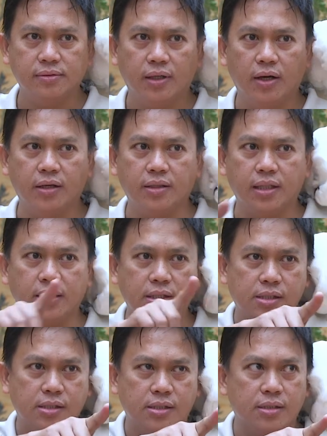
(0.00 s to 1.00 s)
Oh, that
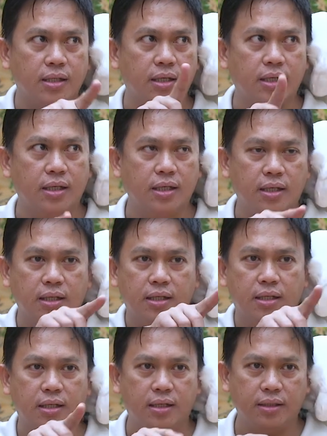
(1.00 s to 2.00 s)
is
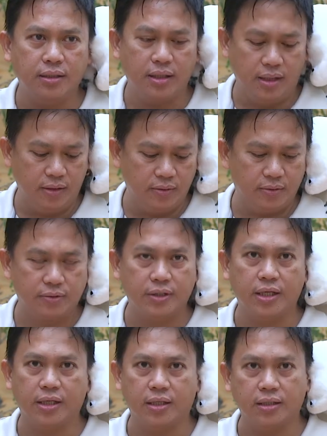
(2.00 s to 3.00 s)
the yellow
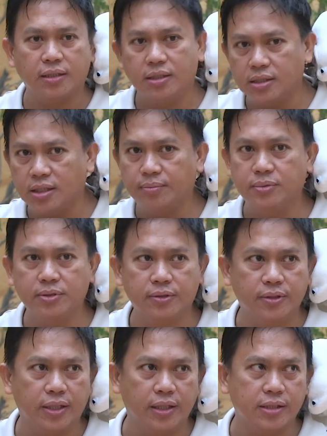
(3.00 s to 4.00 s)
ring and that is the
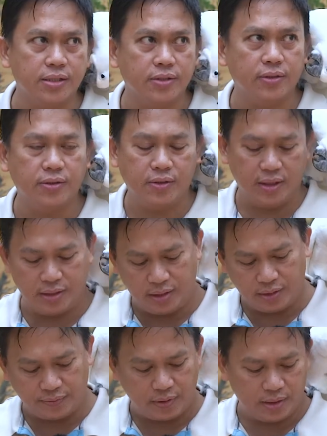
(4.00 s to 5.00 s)
blue ring. So you
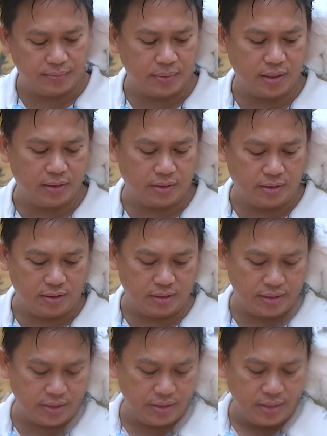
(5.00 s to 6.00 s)
identify them by the
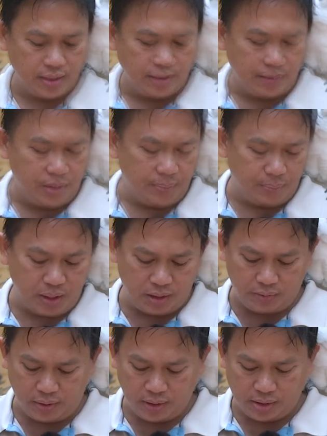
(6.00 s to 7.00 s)
colors. For the
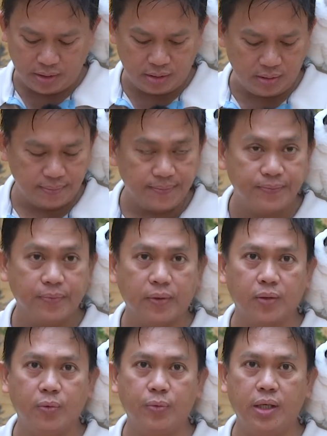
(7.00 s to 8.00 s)
penguins,
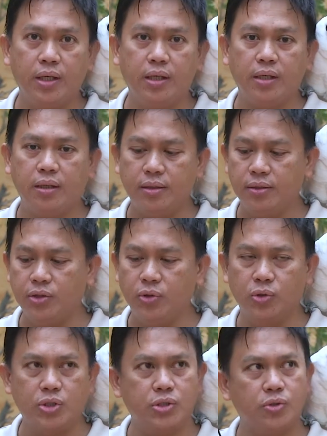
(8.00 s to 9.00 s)
we
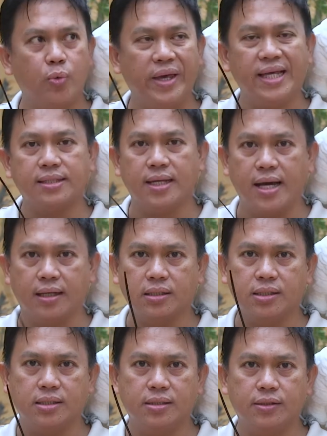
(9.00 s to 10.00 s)
use wing
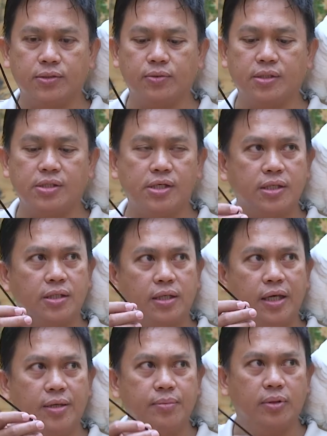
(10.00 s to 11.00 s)
tags. So it's just a
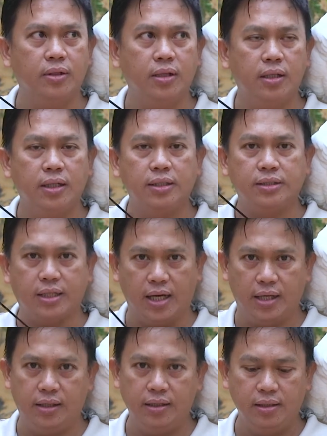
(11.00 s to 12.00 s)
cable
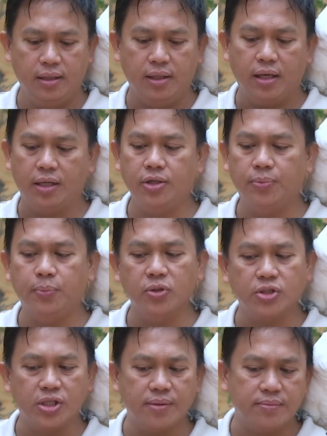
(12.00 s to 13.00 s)
tie and you
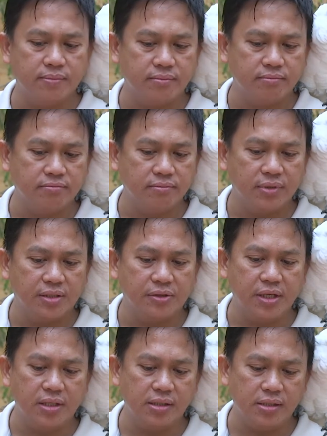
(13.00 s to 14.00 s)
put some
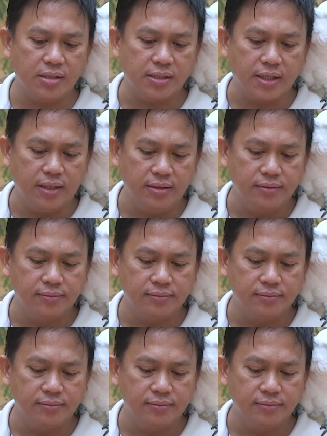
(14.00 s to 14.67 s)
rings inside